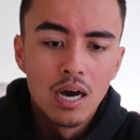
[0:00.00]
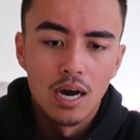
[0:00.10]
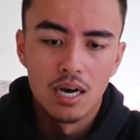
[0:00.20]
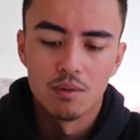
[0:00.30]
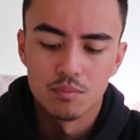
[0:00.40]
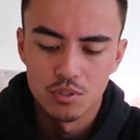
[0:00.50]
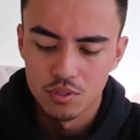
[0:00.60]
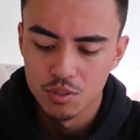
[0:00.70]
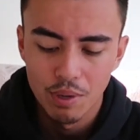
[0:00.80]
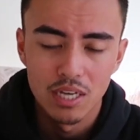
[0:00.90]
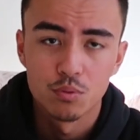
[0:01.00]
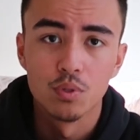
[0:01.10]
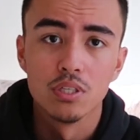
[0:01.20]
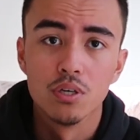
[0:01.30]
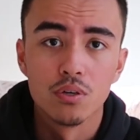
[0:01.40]
So these bass
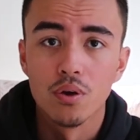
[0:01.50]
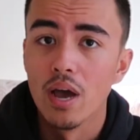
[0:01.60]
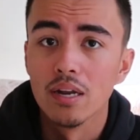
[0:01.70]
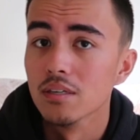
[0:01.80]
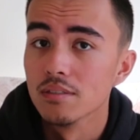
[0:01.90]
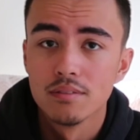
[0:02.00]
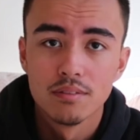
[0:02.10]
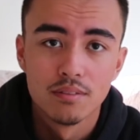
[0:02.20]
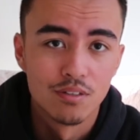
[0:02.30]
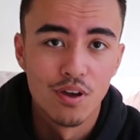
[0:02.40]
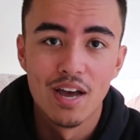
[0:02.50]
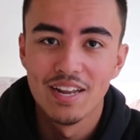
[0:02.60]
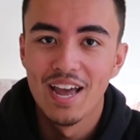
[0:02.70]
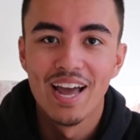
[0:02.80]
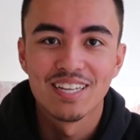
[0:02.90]
really don't know how
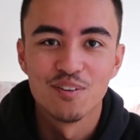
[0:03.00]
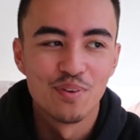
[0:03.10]
to act.